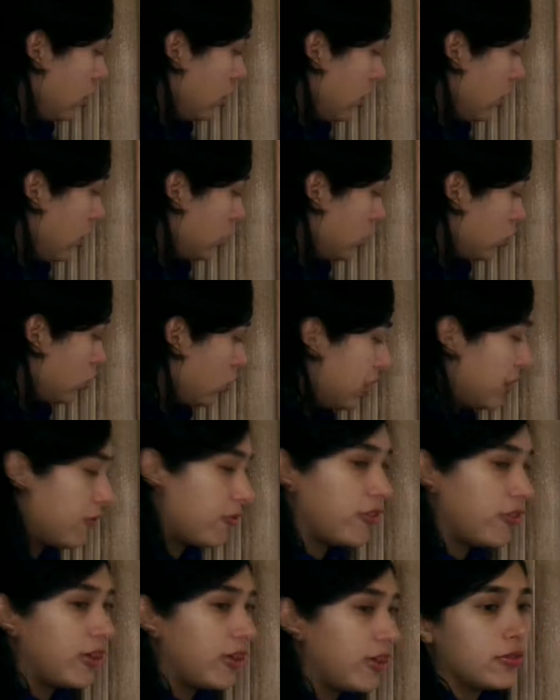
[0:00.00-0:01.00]

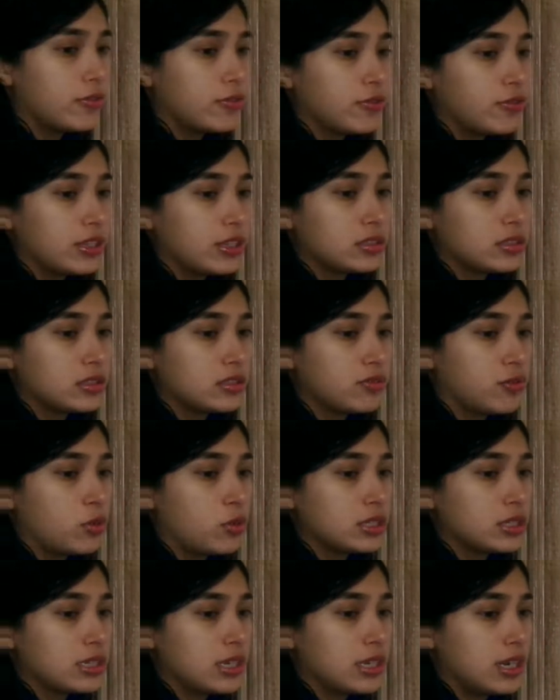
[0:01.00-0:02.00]
25 fits 4
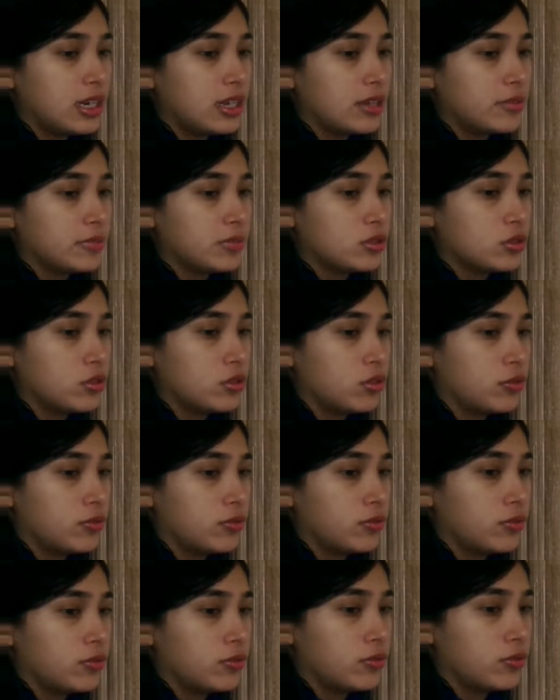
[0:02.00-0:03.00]
times over
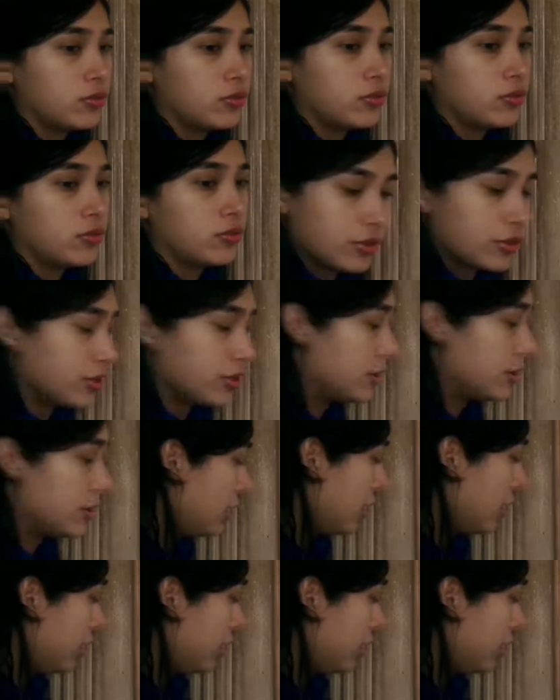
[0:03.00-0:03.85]
100. Oh goodness, that